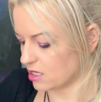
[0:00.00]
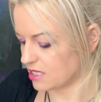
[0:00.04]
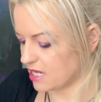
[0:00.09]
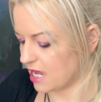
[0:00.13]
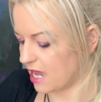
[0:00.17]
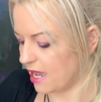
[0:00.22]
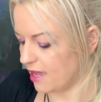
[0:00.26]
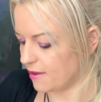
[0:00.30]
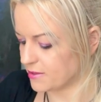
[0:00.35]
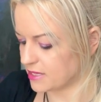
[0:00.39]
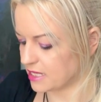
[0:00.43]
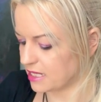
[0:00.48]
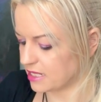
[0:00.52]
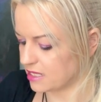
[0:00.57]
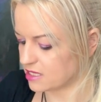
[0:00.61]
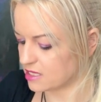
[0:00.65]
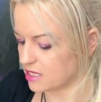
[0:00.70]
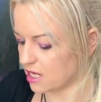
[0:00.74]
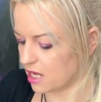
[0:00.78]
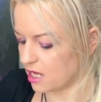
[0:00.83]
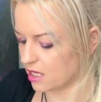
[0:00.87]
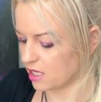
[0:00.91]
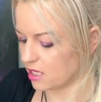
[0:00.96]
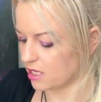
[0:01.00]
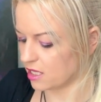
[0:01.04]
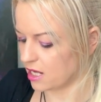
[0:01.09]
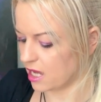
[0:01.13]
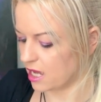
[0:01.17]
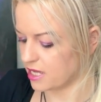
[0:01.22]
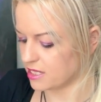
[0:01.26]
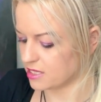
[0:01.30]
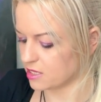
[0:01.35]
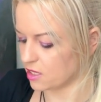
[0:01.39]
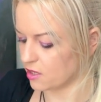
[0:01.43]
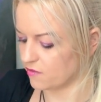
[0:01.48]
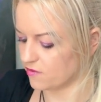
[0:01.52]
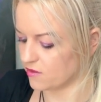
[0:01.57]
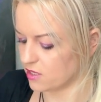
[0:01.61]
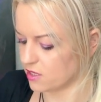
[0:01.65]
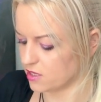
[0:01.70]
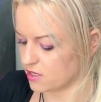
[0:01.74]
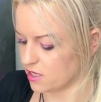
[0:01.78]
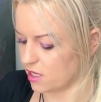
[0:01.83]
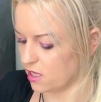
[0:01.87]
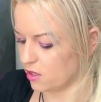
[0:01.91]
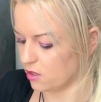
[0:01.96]
times, in the darker nights of the
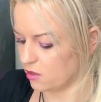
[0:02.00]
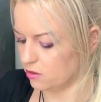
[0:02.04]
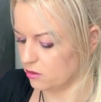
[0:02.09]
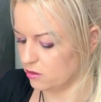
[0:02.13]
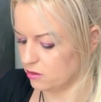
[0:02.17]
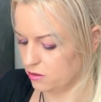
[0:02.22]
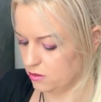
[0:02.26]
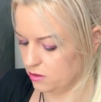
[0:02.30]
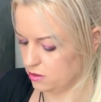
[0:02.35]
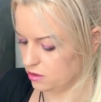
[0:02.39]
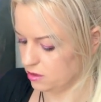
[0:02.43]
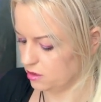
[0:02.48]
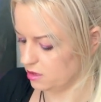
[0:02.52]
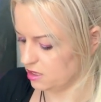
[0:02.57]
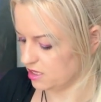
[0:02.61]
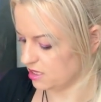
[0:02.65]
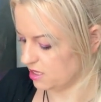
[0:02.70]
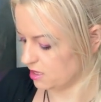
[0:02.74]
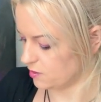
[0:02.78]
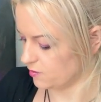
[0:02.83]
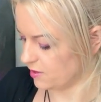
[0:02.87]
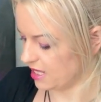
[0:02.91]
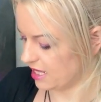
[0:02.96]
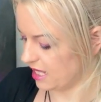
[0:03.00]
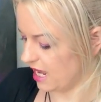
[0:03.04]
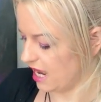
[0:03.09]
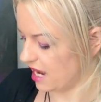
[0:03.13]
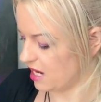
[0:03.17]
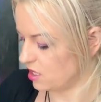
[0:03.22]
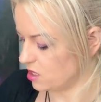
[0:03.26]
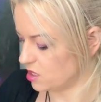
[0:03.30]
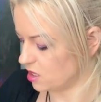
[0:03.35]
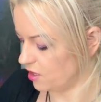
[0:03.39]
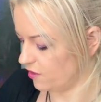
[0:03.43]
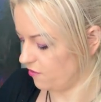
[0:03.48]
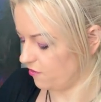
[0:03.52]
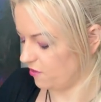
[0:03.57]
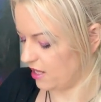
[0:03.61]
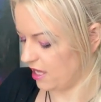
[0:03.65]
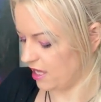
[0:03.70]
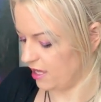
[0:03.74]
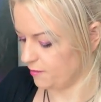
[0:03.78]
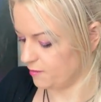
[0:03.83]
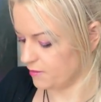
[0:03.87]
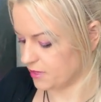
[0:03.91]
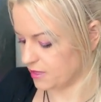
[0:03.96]
soul, this is where the energy
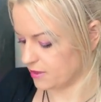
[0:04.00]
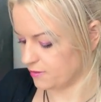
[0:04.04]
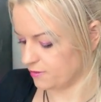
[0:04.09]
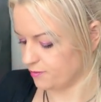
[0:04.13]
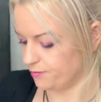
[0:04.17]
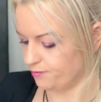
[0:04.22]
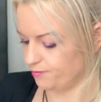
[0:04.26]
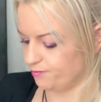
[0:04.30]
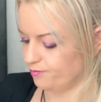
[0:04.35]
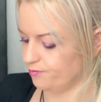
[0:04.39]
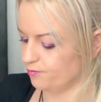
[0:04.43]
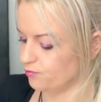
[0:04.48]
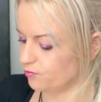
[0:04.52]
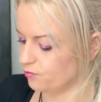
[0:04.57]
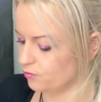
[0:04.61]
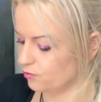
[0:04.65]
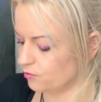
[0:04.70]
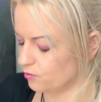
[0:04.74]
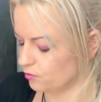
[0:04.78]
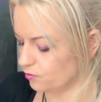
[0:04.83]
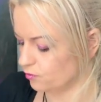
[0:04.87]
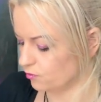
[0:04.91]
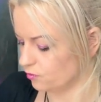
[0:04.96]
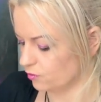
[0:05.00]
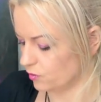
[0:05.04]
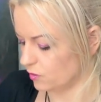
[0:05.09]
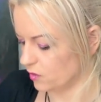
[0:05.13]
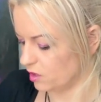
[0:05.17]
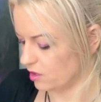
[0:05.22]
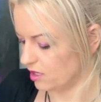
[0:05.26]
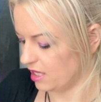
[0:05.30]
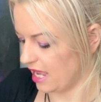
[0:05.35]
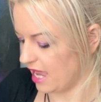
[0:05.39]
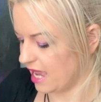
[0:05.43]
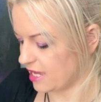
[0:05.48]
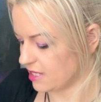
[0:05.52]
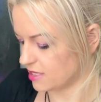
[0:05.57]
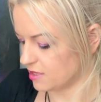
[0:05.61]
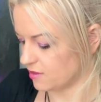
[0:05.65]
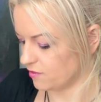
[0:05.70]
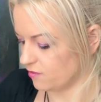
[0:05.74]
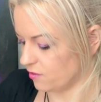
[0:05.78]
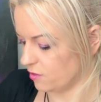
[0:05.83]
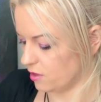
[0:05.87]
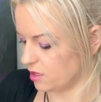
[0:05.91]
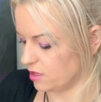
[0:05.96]
flips. The Ace
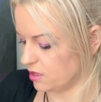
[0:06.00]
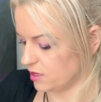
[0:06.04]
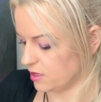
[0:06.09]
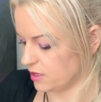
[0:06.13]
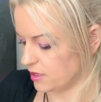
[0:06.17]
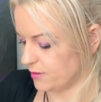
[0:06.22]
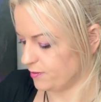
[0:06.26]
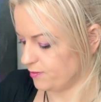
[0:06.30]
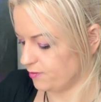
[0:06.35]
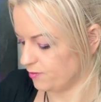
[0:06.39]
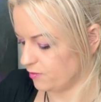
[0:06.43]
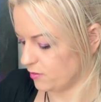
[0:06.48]
of Wands.